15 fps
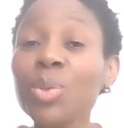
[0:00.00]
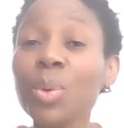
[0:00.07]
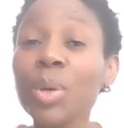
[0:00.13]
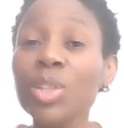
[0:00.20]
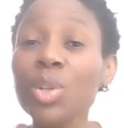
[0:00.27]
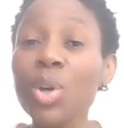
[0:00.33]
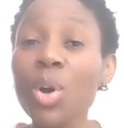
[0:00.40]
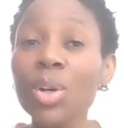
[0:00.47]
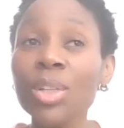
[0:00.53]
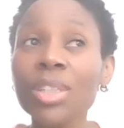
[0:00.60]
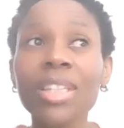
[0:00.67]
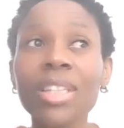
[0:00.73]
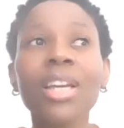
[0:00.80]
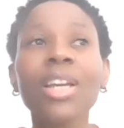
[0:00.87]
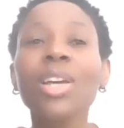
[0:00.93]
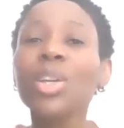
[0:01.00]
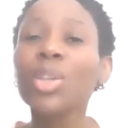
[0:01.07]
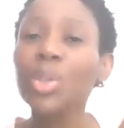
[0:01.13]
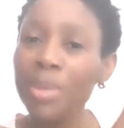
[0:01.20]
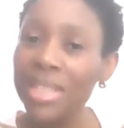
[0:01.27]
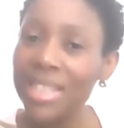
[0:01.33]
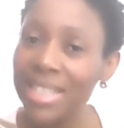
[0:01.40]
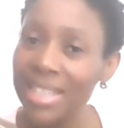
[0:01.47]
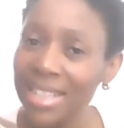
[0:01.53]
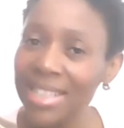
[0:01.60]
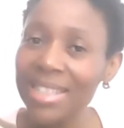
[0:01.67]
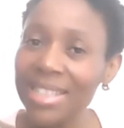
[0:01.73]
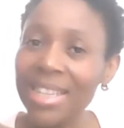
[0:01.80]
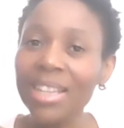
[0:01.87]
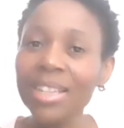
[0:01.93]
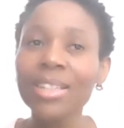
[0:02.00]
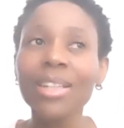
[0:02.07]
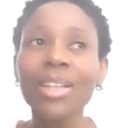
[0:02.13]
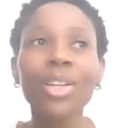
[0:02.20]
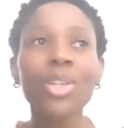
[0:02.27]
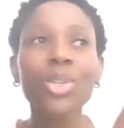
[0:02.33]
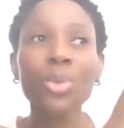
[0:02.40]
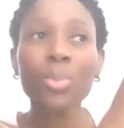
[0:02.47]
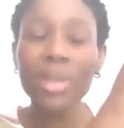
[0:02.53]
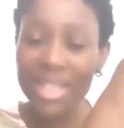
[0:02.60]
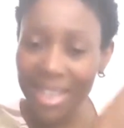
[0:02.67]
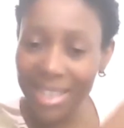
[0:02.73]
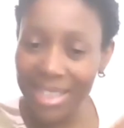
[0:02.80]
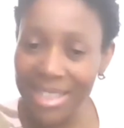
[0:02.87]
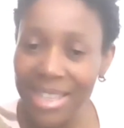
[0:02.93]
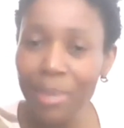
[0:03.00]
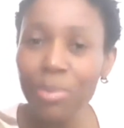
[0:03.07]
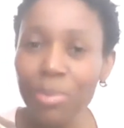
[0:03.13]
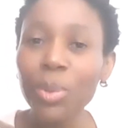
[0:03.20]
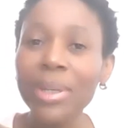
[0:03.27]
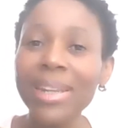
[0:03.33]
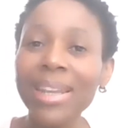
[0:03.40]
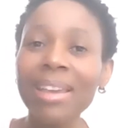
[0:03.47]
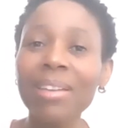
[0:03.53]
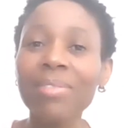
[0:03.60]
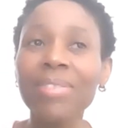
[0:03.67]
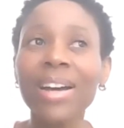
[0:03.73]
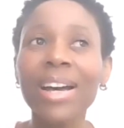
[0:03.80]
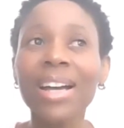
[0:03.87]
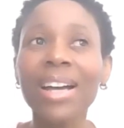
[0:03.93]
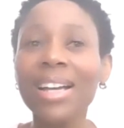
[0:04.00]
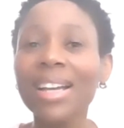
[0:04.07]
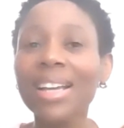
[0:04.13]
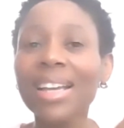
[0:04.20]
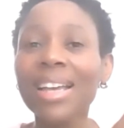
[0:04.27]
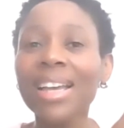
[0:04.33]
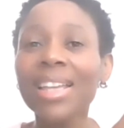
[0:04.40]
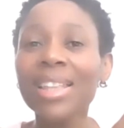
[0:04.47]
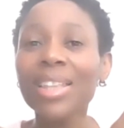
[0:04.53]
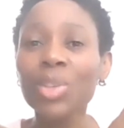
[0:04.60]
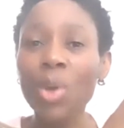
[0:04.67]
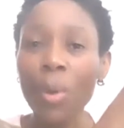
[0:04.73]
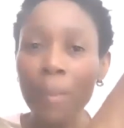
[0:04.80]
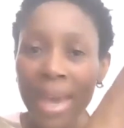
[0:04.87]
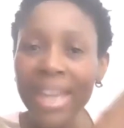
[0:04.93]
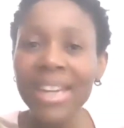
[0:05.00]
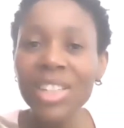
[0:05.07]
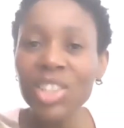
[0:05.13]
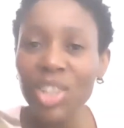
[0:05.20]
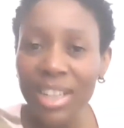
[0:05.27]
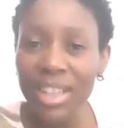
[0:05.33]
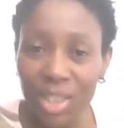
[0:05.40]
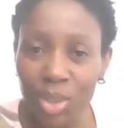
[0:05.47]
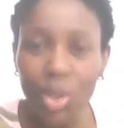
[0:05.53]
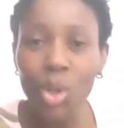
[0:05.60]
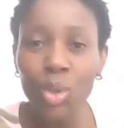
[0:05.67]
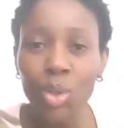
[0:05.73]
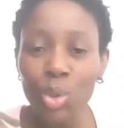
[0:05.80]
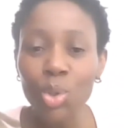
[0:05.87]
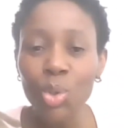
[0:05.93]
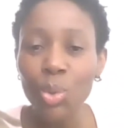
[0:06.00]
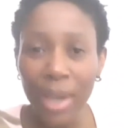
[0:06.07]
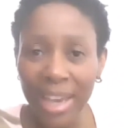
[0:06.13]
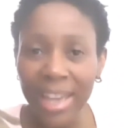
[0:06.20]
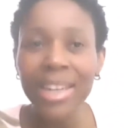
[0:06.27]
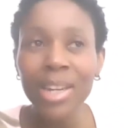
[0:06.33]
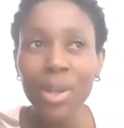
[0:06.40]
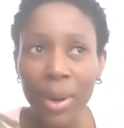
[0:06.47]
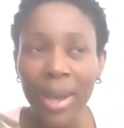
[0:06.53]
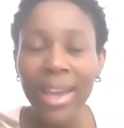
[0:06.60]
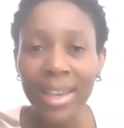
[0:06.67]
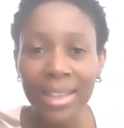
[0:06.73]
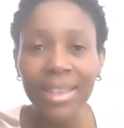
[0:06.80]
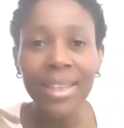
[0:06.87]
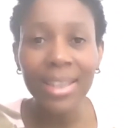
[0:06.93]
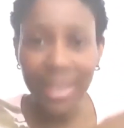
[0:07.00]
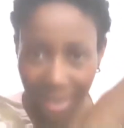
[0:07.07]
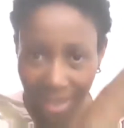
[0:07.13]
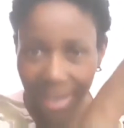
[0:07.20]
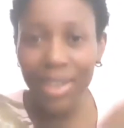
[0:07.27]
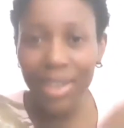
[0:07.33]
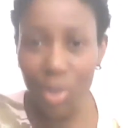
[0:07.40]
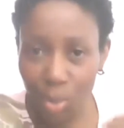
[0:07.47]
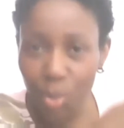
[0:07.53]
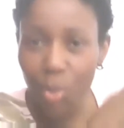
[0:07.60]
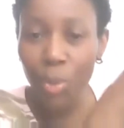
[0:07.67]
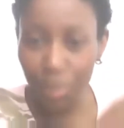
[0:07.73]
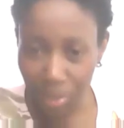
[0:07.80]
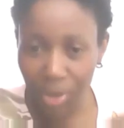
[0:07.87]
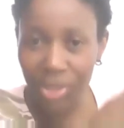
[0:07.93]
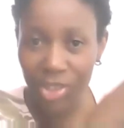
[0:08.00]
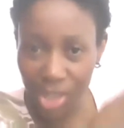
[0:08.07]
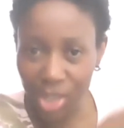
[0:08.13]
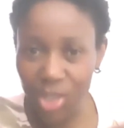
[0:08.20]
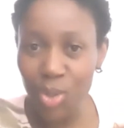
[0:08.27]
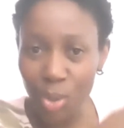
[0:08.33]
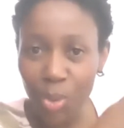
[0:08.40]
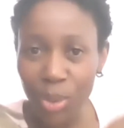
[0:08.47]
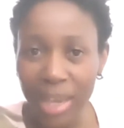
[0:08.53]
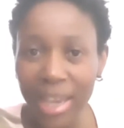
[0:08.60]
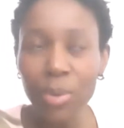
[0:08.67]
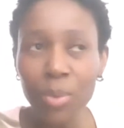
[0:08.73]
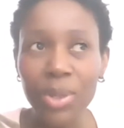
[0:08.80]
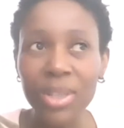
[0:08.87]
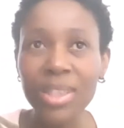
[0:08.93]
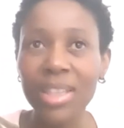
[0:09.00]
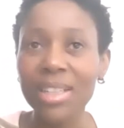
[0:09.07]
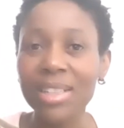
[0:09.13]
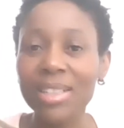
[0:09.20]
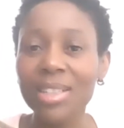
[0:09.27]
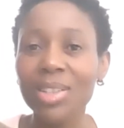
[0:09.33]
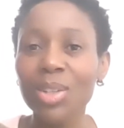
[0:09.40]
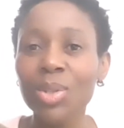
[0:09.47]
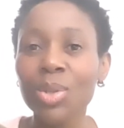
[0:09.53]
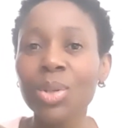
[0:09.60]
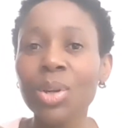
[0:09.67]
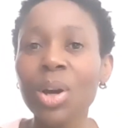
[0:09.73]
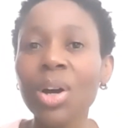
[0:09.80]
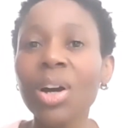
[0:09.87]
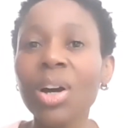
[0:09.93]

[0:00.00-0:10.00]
were taught, you must listen, you must accept whatever, your manager can talk to you anyway, and you'll be just okay with it, you know?